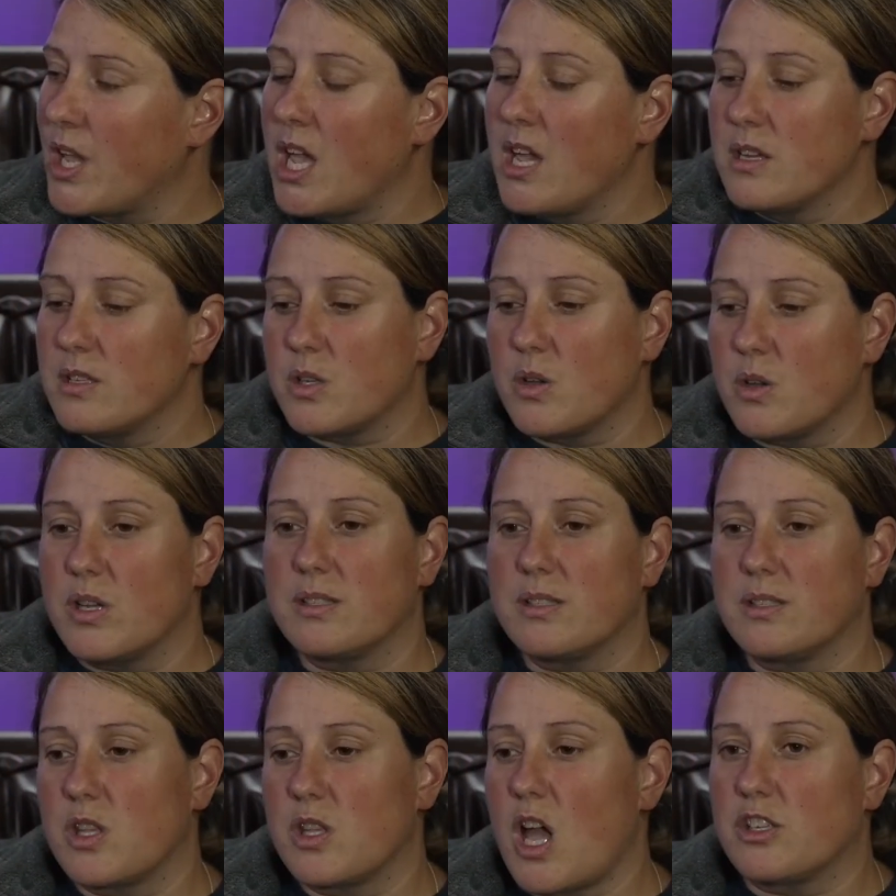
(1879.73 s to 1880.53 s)
So
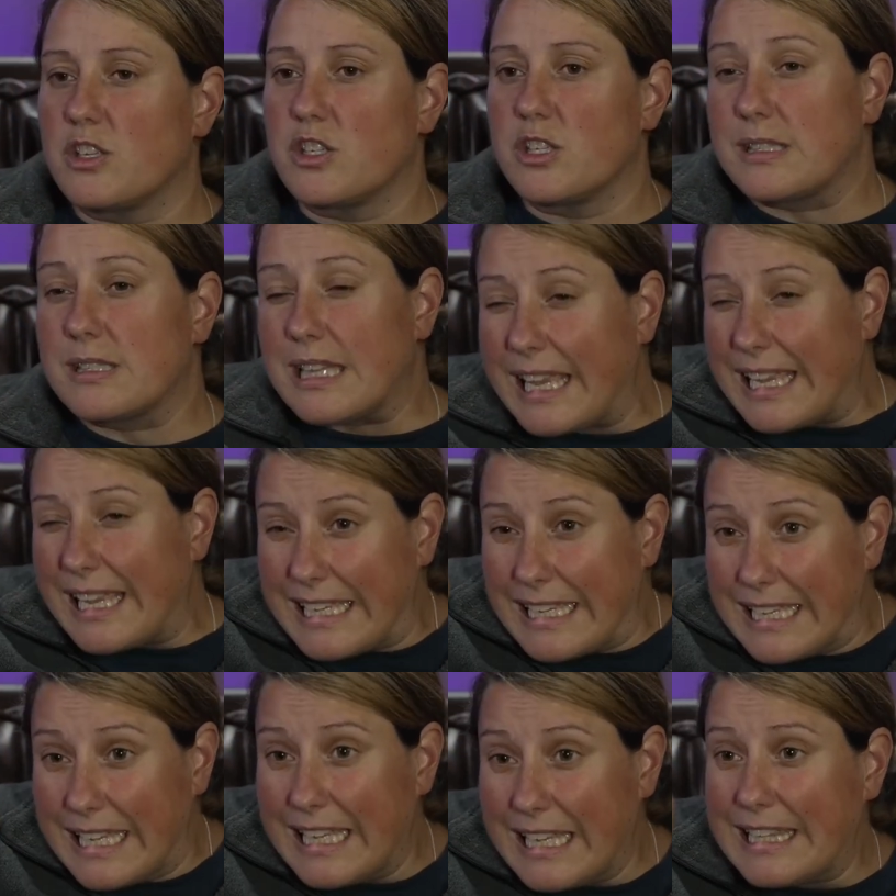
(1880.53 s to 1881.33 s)
it's not just like
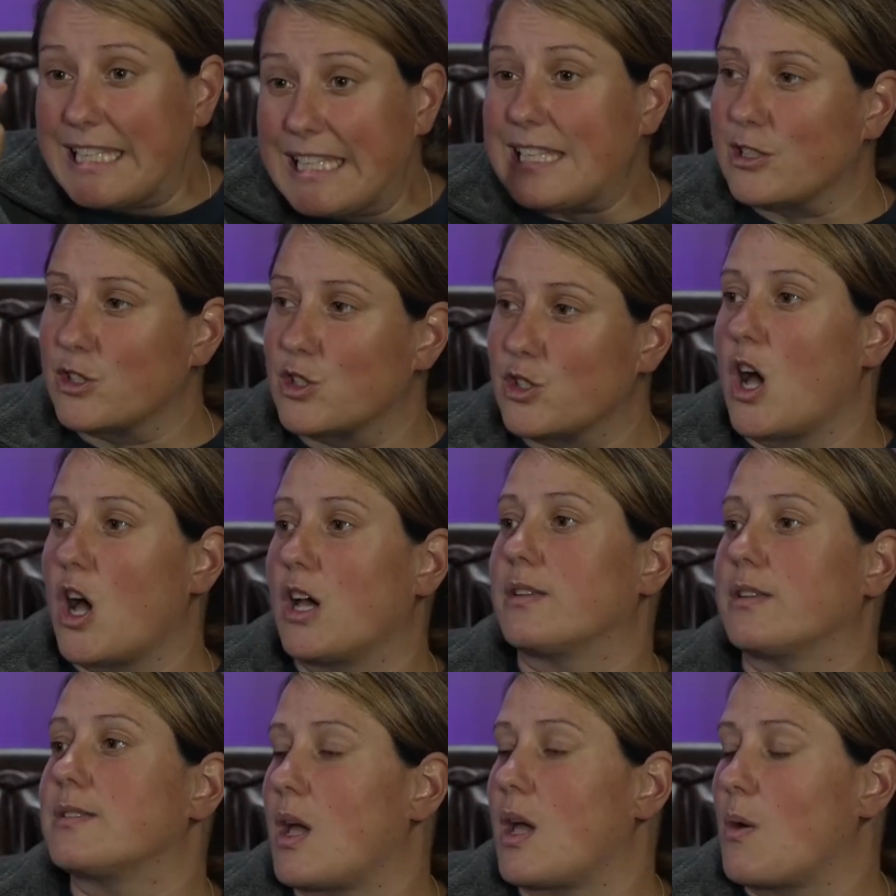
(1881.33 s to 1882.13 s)
a little
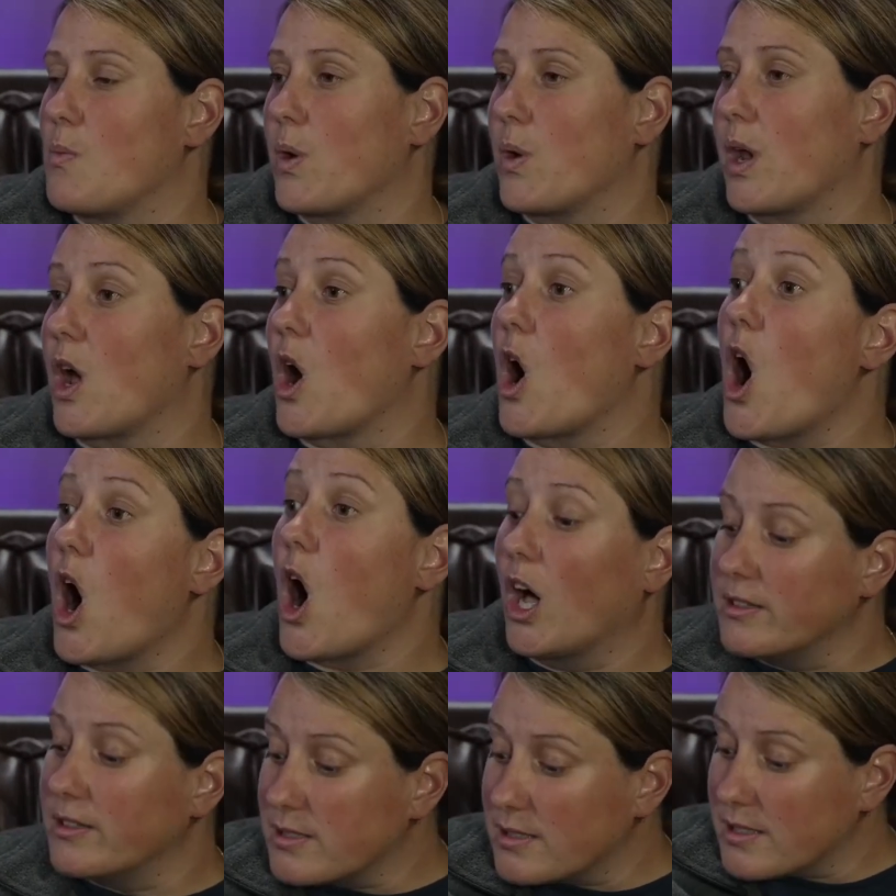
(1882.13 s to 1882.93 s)
dot somewhere
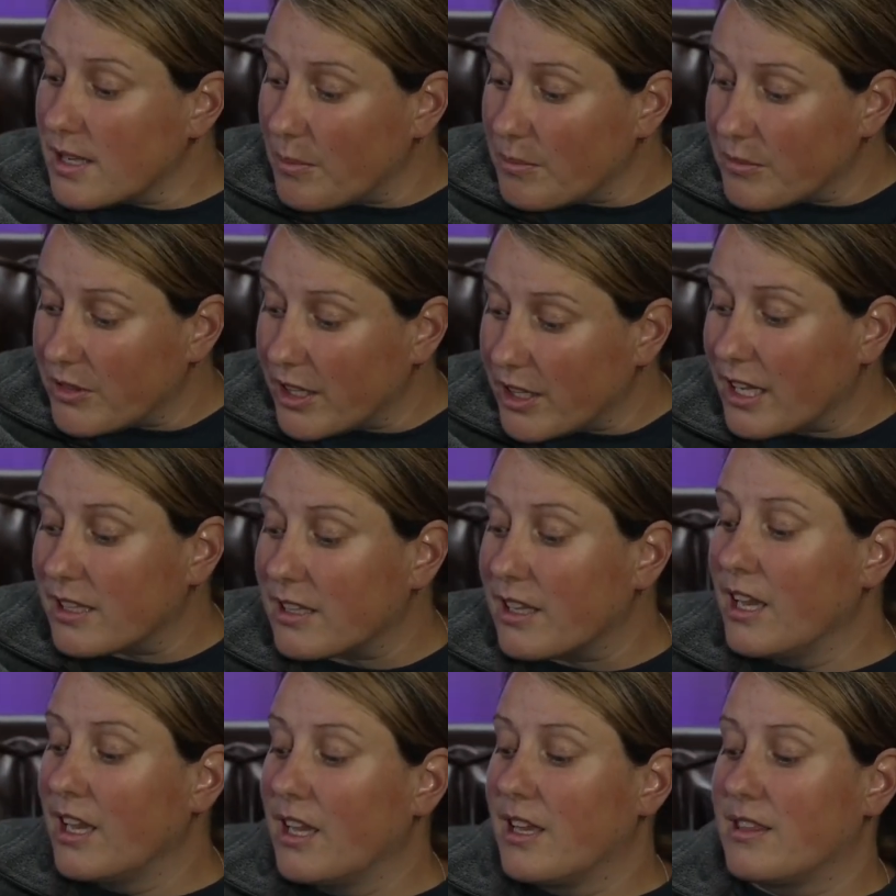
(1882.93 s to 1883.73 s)
on something
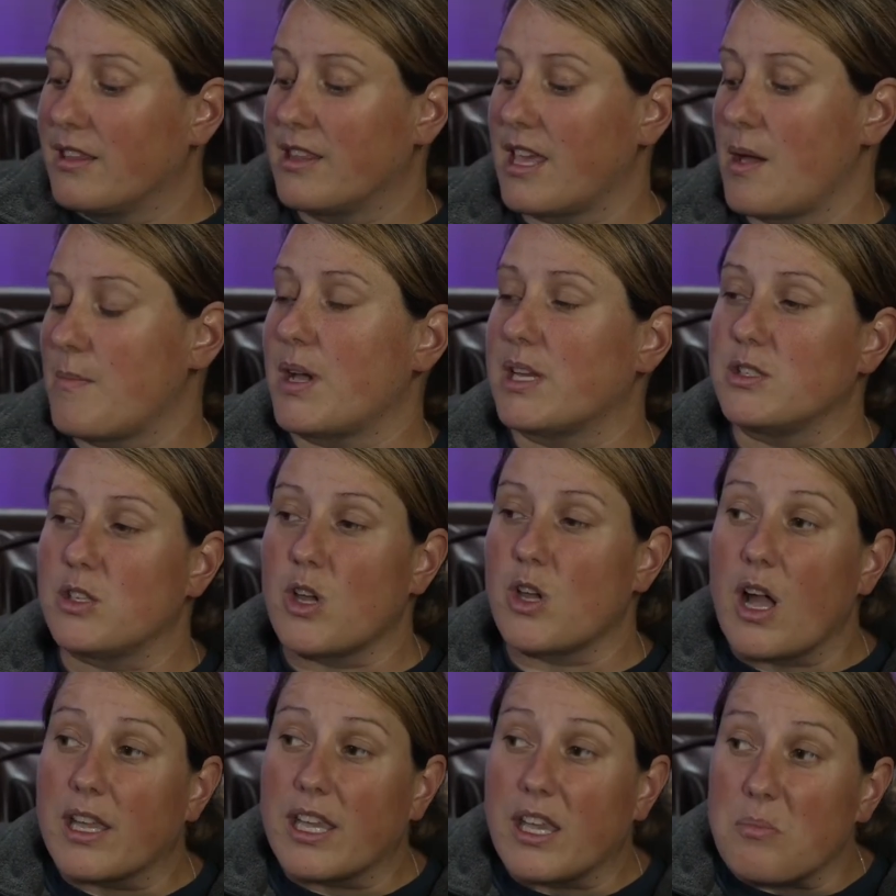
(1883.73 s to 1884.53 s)
that my
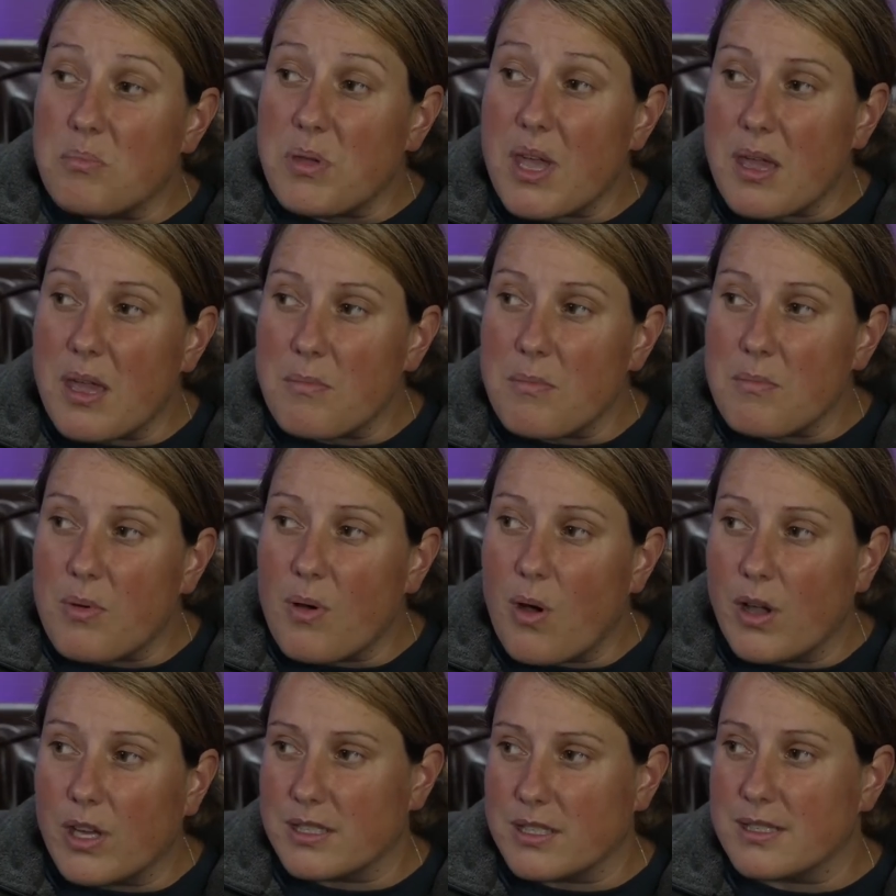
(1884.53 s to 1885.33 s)
dog can
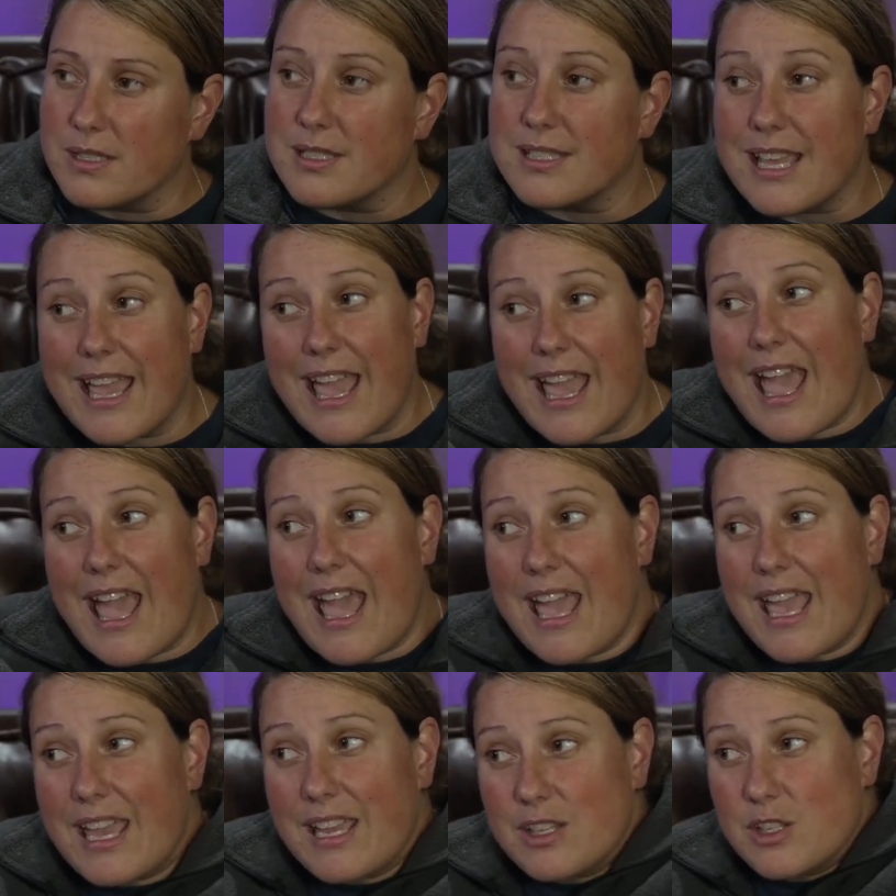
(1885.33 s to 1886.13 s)
pinpoint and say,
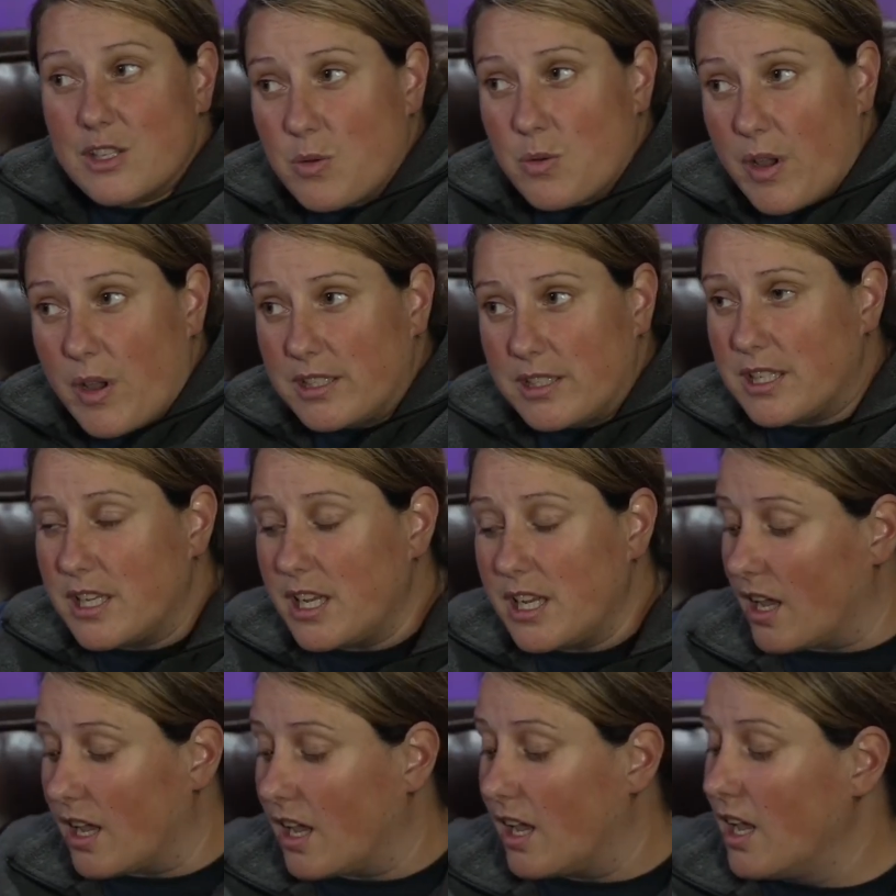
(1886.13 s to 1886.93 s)
hey, it's right
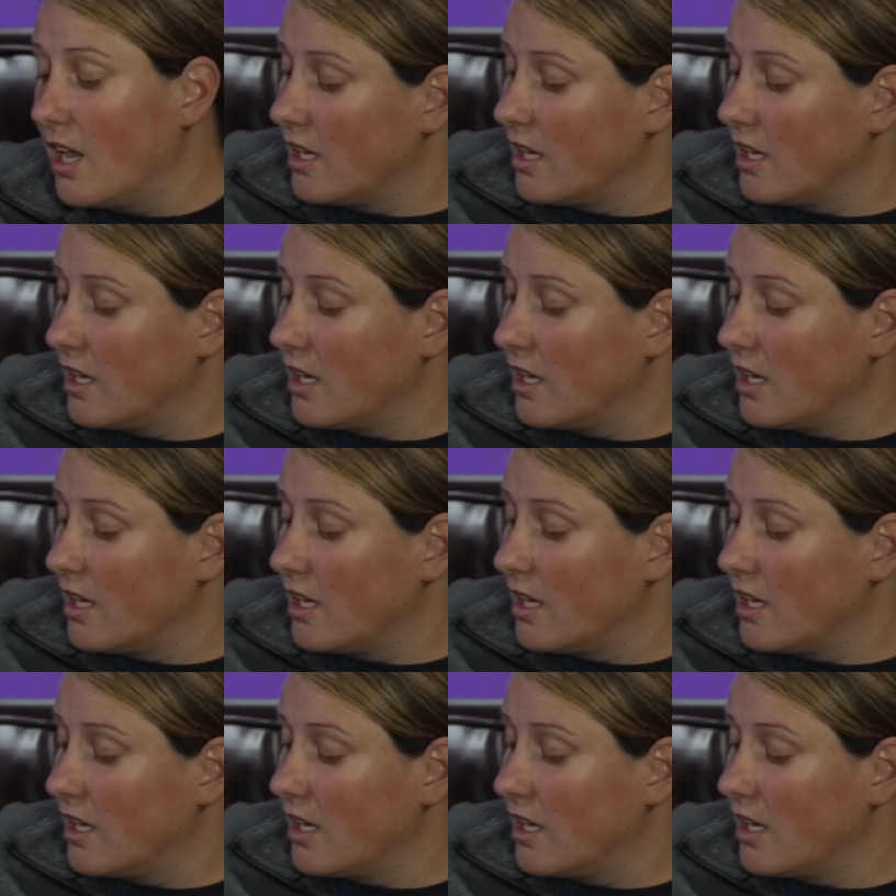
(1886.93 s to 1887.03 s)
here.